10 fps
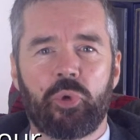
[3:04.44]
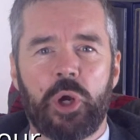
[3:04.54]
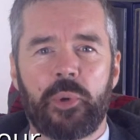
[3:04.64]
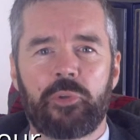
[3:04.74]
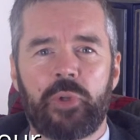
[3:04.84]
caught
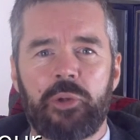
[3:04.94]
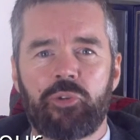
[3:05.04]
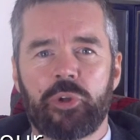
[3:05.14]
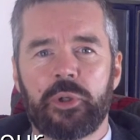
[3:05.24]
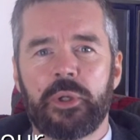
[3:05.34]
her
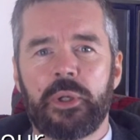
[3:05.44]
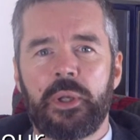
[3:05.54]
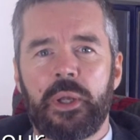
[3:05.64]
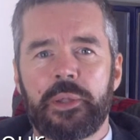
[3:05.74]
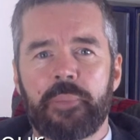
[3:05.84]
attention,
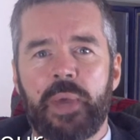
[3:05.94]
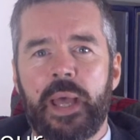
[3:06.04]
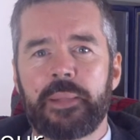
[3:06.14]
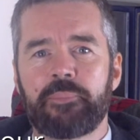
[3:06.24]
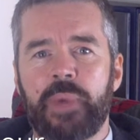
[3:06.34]
the
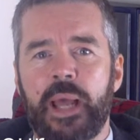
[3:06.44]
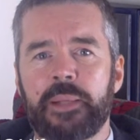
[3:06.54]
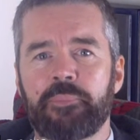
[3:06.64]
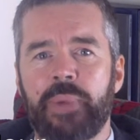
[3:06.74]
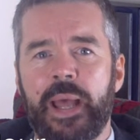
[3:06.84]
pad,
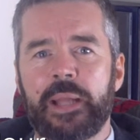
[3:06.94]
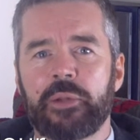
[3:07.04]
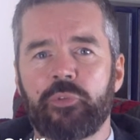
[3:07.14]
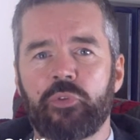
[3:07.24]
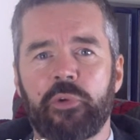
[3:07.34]
pad, pad
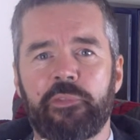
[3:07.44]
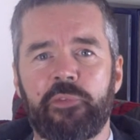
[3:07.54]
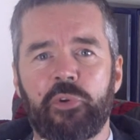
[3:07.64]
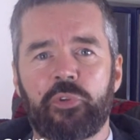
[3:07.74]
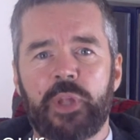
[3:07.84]
of soft
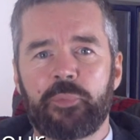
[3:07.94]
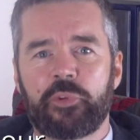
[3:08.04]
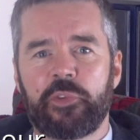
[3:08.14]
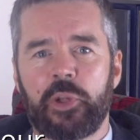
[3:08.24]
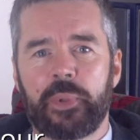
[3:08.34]
footsteps
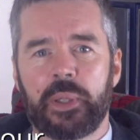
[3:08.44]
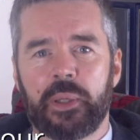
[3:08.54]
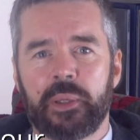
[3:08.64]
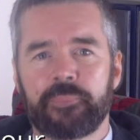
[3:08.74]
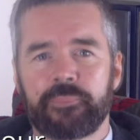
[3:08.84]
following
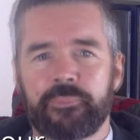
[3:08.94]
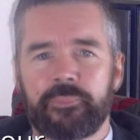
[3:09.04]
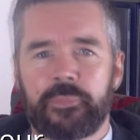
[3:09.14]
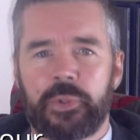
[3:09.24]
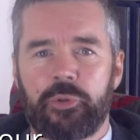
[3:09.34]
her.
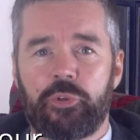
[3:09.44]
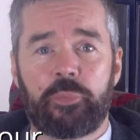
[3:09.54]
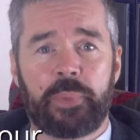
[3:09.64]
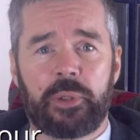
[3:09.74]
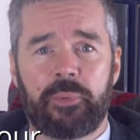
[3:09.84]
She
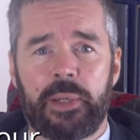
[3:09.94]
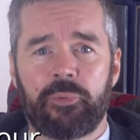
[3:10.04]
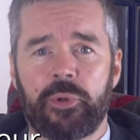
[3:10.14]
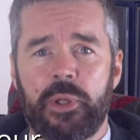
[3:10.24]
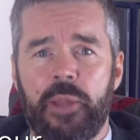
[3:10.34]
spun
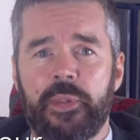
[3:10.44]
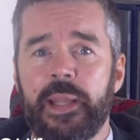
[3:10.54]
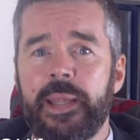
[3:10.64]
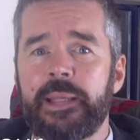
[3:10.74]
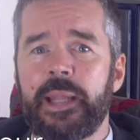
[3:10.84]
around. The
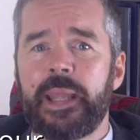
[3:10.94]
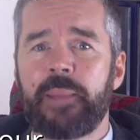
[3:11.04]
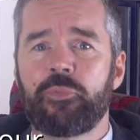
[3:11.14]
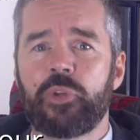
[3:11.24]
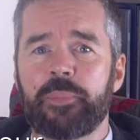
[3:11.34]
lane lay
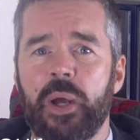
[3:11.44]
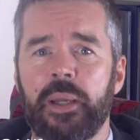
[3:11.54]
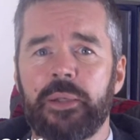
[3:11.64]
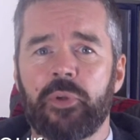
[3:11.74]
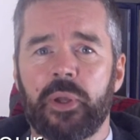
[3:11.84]
empty
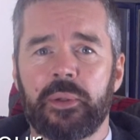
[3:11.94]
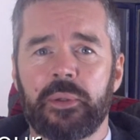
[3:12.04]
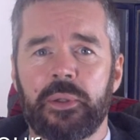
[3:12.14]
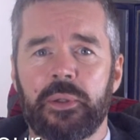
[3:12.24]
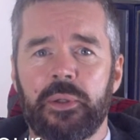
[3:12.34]
behind her.
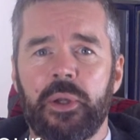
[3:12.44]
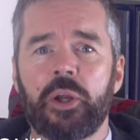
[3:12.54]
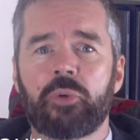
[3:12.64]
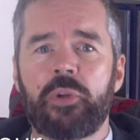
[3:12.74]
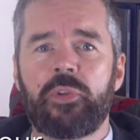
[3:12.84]

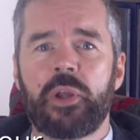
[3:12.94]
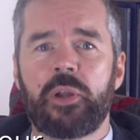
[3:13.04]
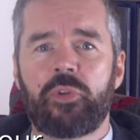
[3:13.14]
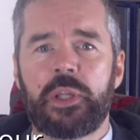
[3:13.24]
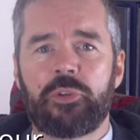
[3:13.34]
Gritting her
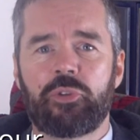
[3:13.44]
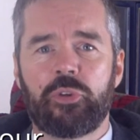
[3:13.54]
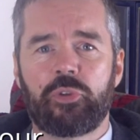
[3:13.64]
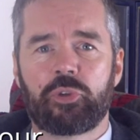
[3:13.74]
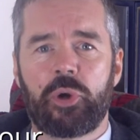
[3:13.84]
teeth, she
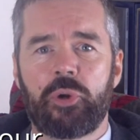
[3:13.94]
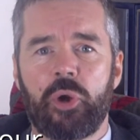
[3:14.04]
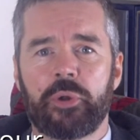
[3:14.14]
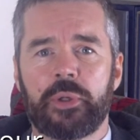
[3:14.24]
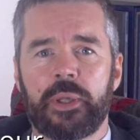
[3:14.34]
strode
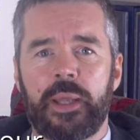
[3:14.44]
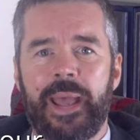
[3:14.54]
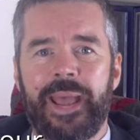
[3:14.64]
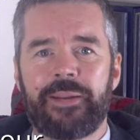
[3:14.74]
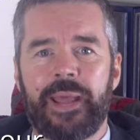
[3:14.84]
on,
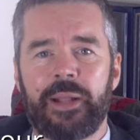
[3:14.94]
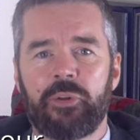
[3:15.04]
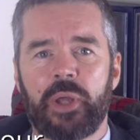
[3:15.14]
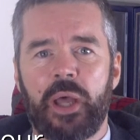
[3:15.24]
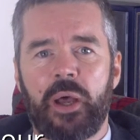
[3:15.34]
head
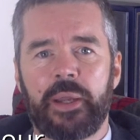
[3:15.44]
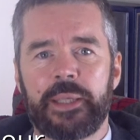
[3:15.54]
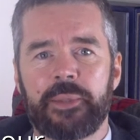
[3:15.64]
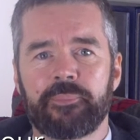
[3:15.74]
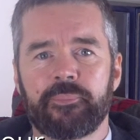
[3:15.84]
held
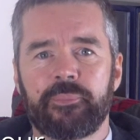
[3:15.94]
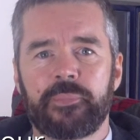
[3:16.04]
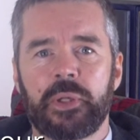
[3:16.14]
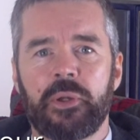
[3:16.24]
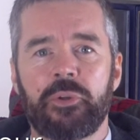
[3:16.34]
high.
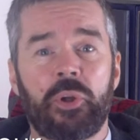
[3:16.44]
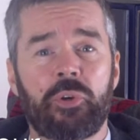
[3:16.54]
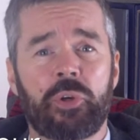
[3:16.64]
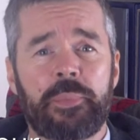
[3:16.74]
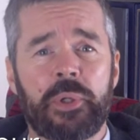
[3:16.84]
No
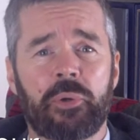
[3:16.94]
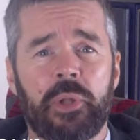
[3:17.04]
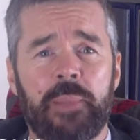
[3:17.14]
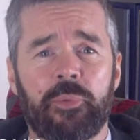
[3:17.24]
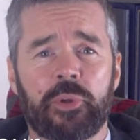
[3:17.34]
creepy old
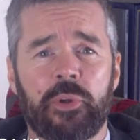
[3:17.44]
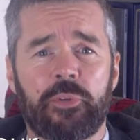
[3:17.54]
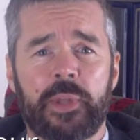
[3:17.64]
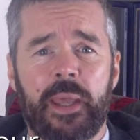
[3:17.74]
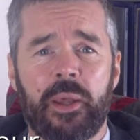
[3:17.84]
lane was going to
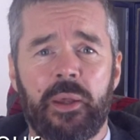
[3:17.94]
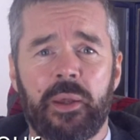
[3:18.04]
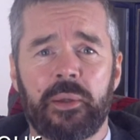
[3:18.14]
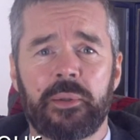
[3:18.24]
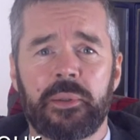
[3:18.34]
scare her.